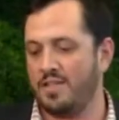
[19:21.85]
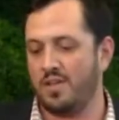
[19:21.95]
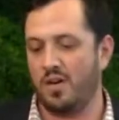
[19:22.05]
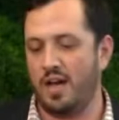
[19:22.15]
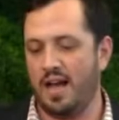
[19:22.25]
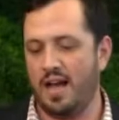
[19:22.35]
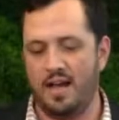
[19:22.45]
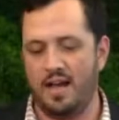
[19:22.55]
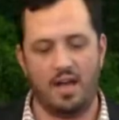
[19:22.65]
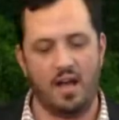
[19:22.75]
So
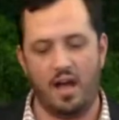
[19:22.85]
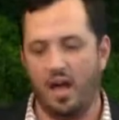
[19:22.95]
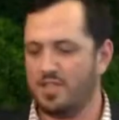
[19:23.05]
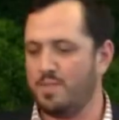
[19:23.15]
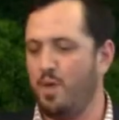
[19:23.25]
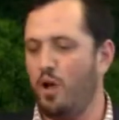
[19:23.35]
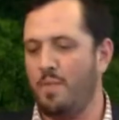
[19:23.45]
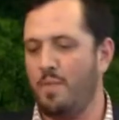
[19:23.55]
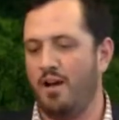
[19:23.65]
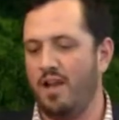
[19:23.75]
a small
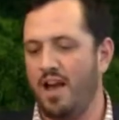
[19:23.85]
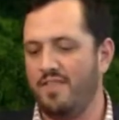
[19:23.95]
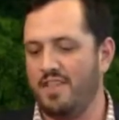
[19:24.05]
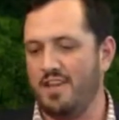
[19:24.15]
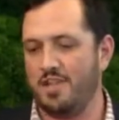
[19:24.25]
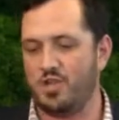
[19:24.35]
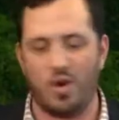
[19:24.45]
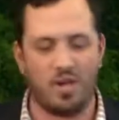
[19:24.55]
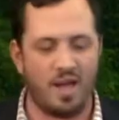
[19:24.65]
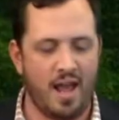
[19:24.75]
amount of the
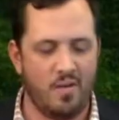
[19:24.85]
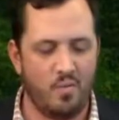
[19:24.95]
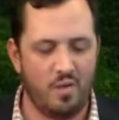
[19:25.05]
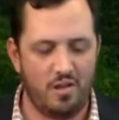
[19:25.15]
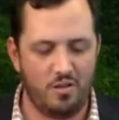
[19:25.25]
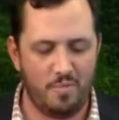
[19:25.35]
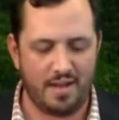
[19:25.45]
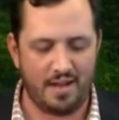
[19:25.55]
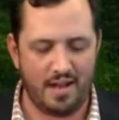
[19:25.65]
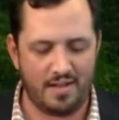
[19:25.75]
Chardonnay will
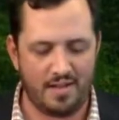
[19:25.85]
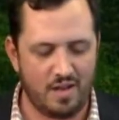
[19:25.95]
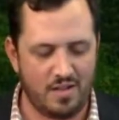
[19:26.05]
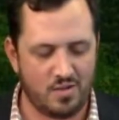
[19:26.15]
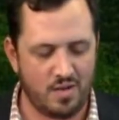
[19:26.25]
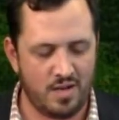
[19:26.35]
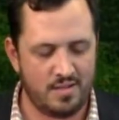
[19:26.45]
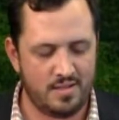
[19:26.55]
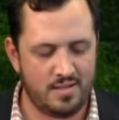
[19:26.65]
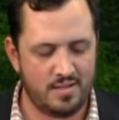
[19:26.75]
make it out to
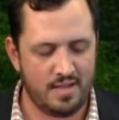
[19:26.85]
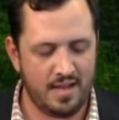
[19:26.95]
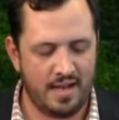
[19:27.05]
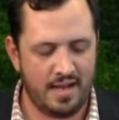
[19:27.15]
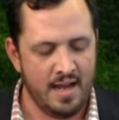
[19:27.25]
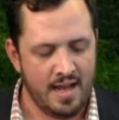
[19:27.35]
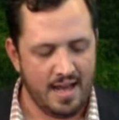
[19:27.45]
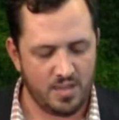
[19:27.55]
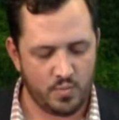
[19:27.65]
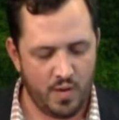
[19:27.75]
restaurants,
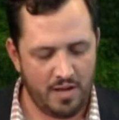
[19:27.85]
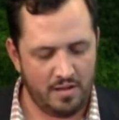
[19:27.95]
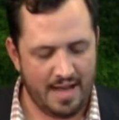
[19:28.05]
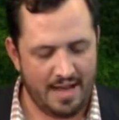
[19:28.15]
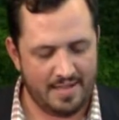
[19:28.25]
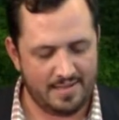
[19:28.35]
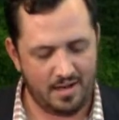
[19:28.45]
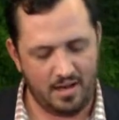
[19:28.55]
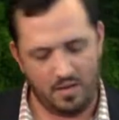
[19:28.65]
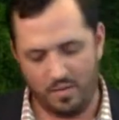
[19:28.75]
as well as
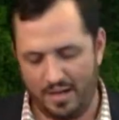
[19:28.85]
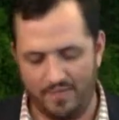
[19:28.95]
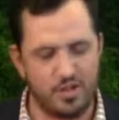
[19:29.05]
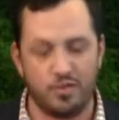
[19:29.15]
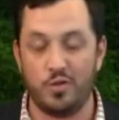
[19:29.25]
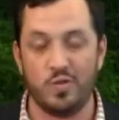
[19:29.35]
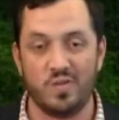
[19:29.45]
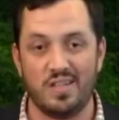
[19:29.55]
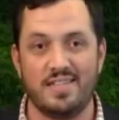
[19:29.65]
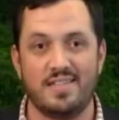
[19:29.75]
we have 2 new
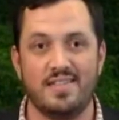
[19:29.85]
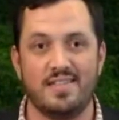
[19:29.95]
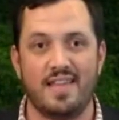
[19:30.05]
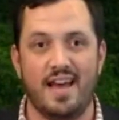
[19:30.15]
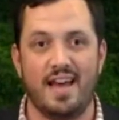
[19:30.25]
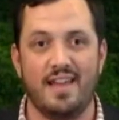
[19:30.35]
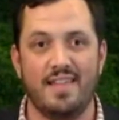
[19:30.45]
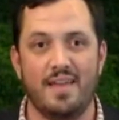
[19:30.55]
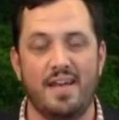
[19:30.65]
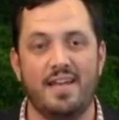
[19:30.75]
releases
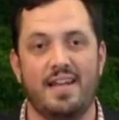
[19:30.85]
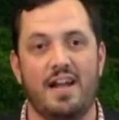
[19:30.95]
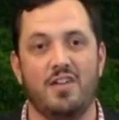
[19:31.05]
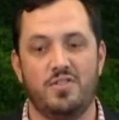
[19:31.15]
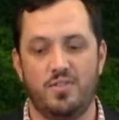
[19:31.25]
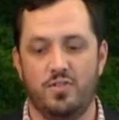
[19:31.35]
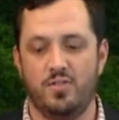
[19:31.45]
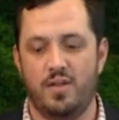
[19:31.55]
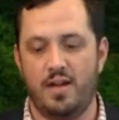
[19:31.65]
that make it out to